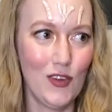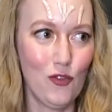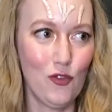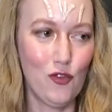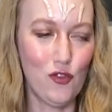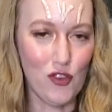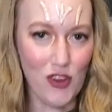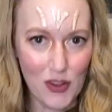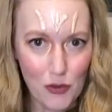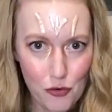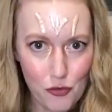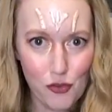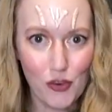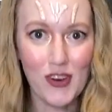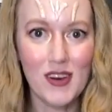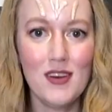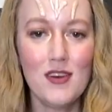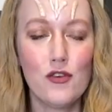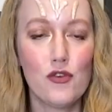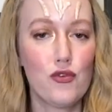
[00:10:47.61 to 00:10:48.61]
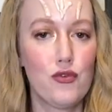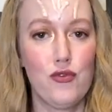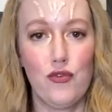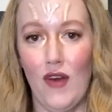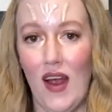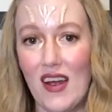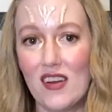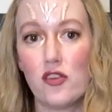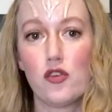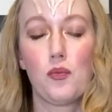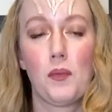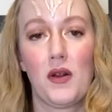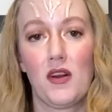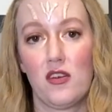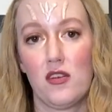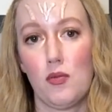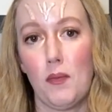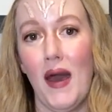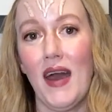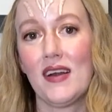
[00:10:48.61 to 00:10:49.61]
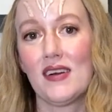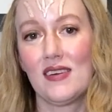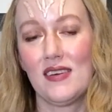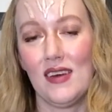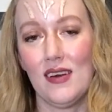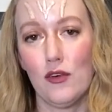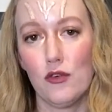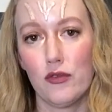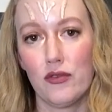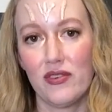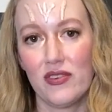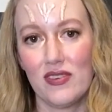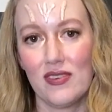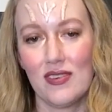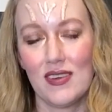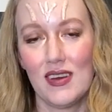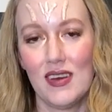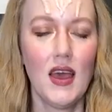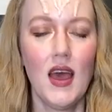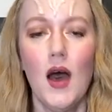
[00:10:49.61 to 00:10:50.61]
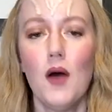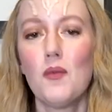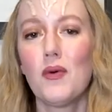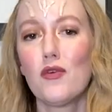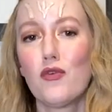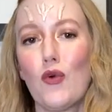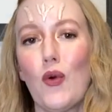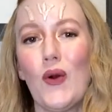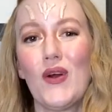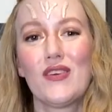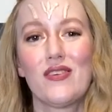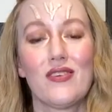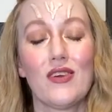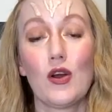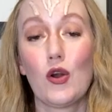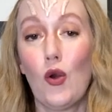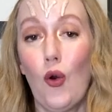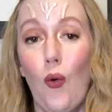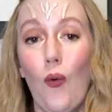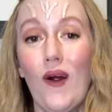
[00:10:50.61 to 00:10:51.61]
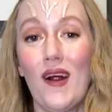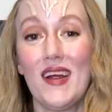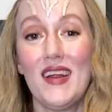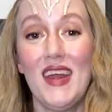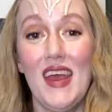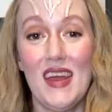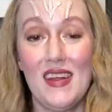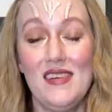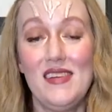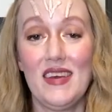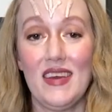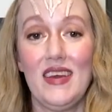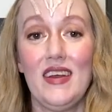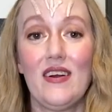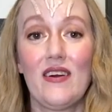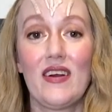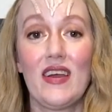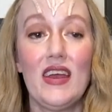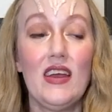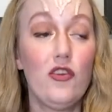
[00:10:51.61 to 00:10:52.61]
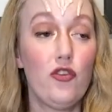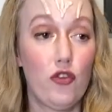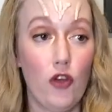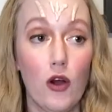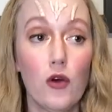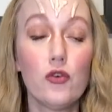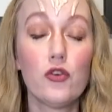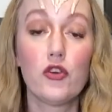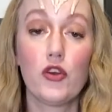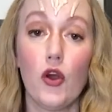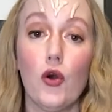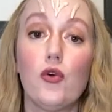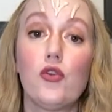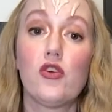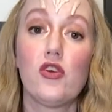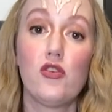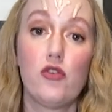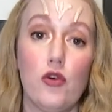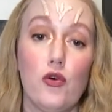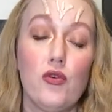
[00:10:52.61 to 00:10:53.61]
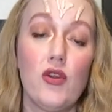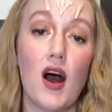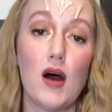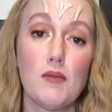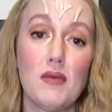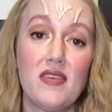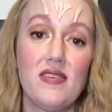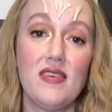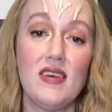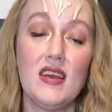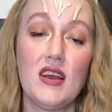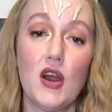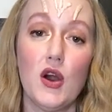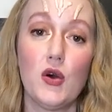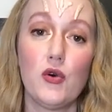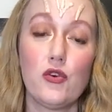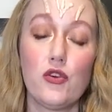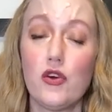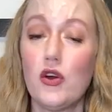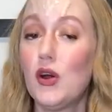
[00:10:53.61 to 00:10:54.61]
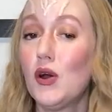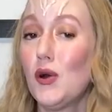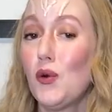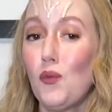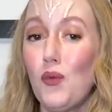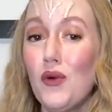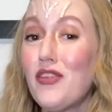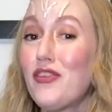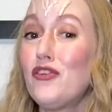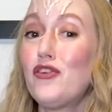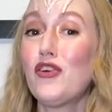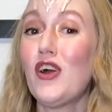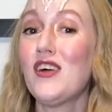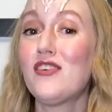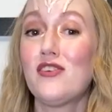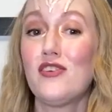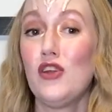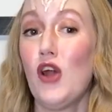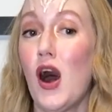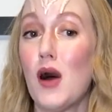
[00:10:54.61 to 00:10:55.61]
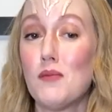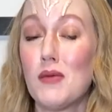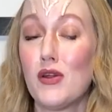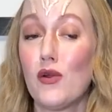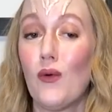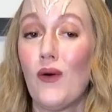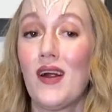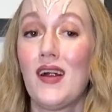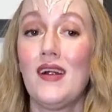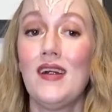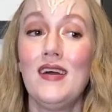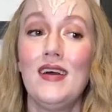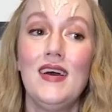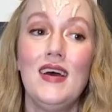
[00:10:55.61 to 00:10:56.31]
different, fresh perspectives. But of course, Corran and Tahiri don't go to Zonama Sekot with just Nom Anor.